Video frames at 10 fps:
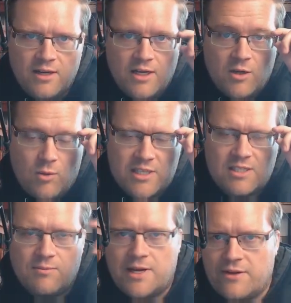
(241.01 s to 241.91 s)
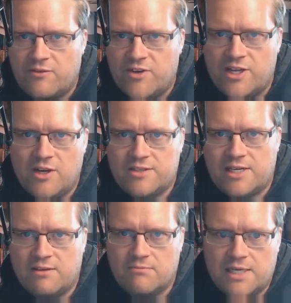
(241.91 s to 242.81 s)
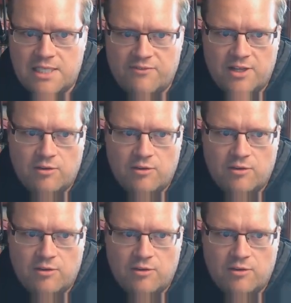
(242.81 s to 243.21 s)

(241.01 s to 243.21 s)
you know, watch some of my other videos. I definitely